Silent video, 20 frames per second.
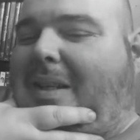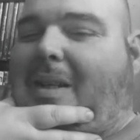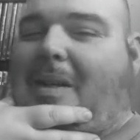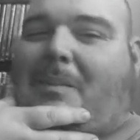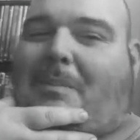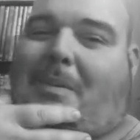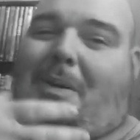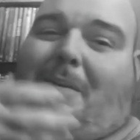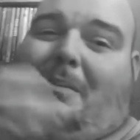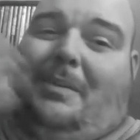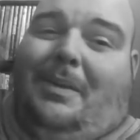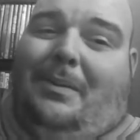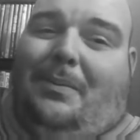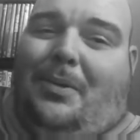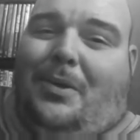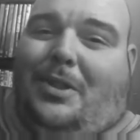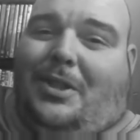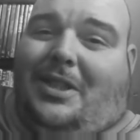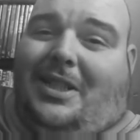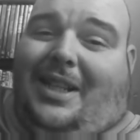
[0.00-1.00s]
But me
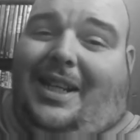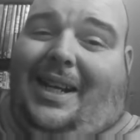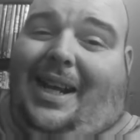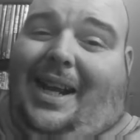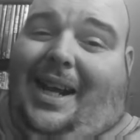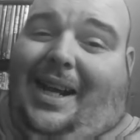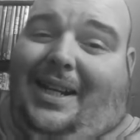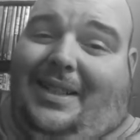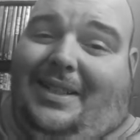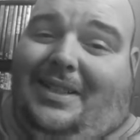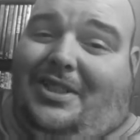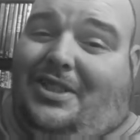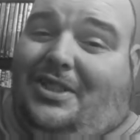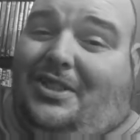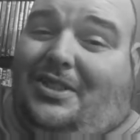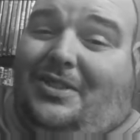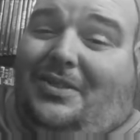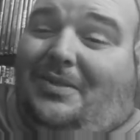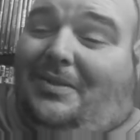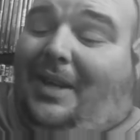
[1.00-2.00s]
personally,
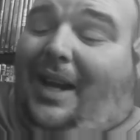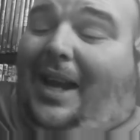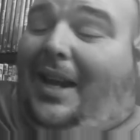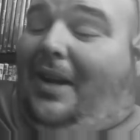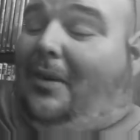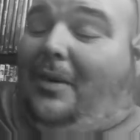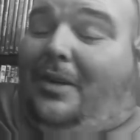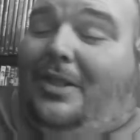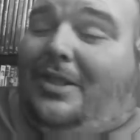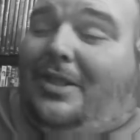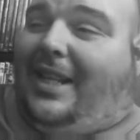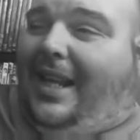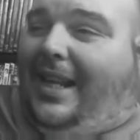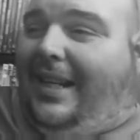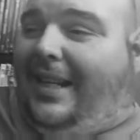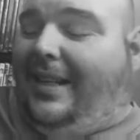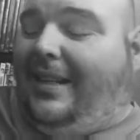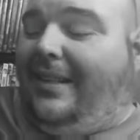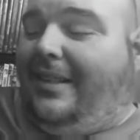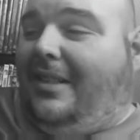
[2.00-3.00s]
I don't understand
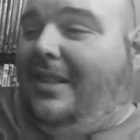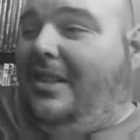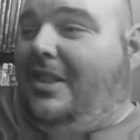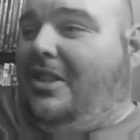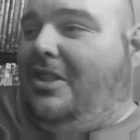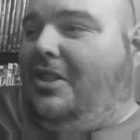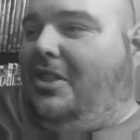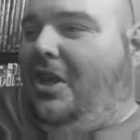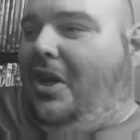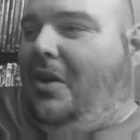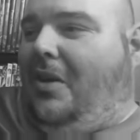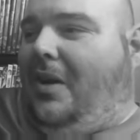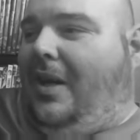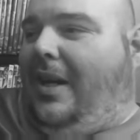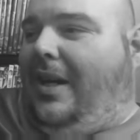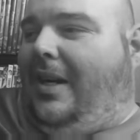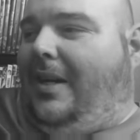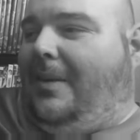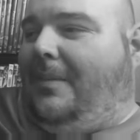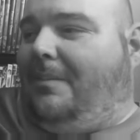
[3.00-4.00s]
it.
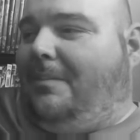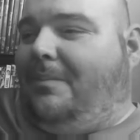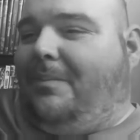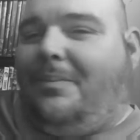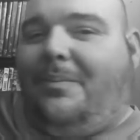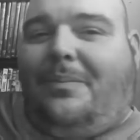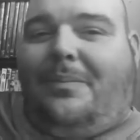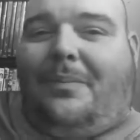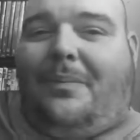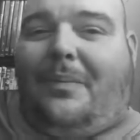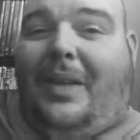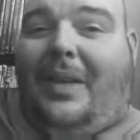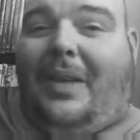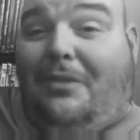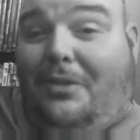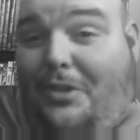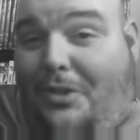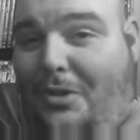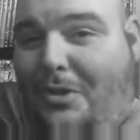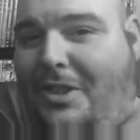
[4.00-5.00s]
So if you
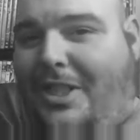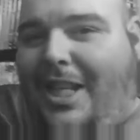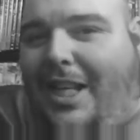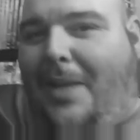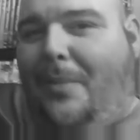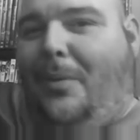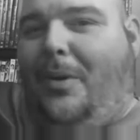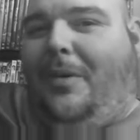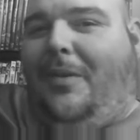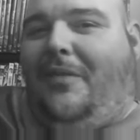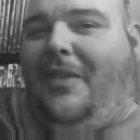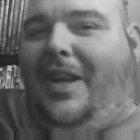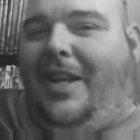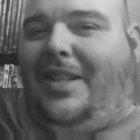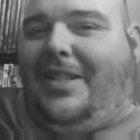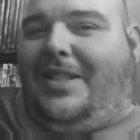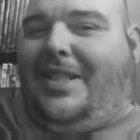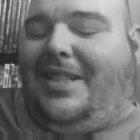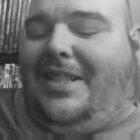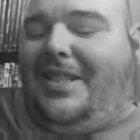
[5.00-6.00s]
do celebrate
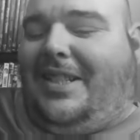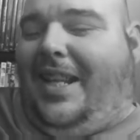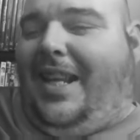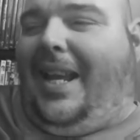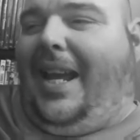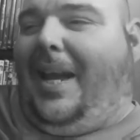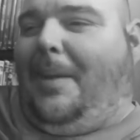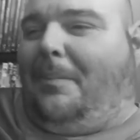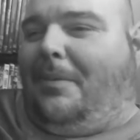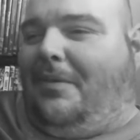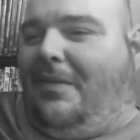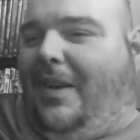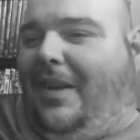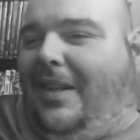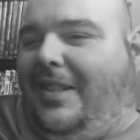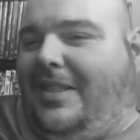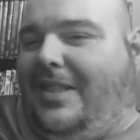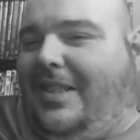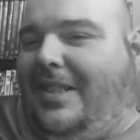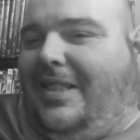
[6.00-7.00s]
Valentine's Day, happy
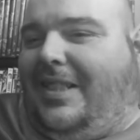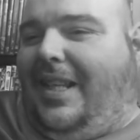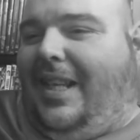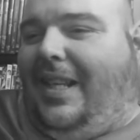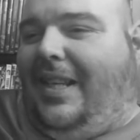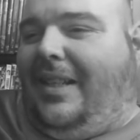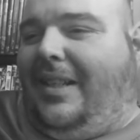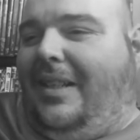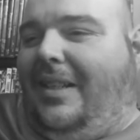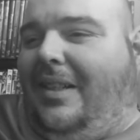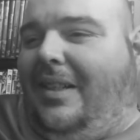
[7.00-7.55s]
Valentine's Day.